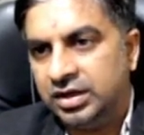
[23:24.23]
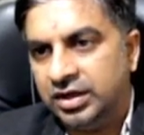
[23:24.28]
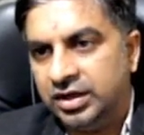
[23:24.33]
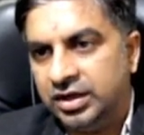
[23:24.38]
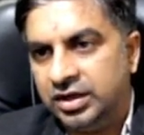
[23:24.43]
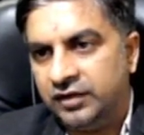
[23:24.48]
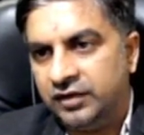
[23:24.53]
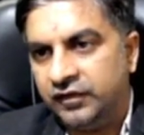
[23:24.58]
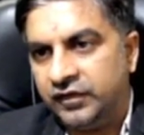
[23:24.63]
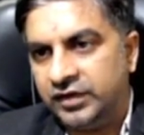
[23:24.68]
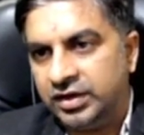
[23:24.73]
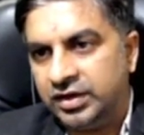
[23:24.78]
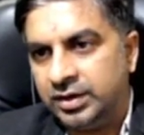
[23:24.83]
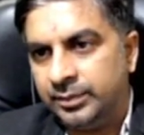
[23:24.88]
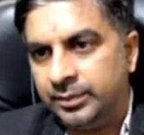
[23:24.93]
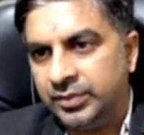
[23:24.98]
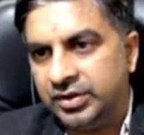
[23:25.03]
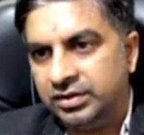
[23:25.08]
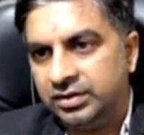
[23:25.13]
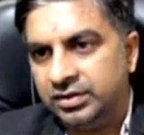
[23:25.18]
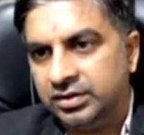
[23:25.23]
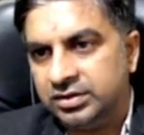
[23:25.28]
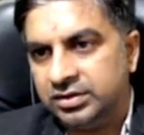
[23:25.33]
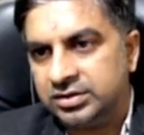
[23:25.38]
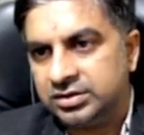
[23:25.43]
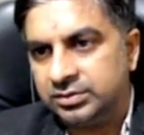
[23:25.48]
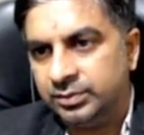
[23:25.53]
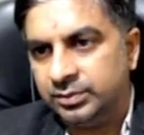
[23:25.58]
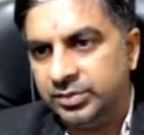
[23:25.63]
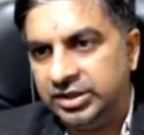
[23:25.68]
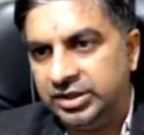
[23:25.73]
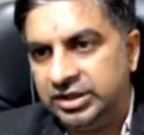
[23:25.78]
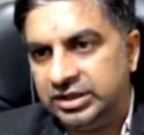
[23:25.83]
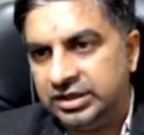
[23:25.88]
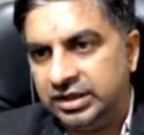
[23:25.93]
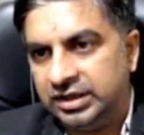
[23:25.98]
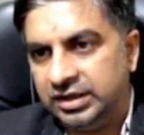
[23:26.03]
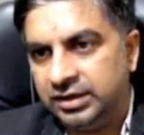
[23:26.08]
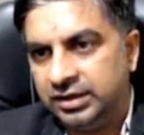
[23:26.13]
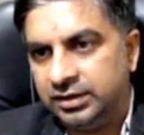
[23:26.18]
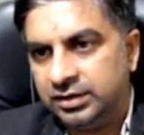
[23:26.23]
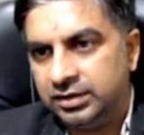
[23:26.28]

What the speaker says: alpha plus beta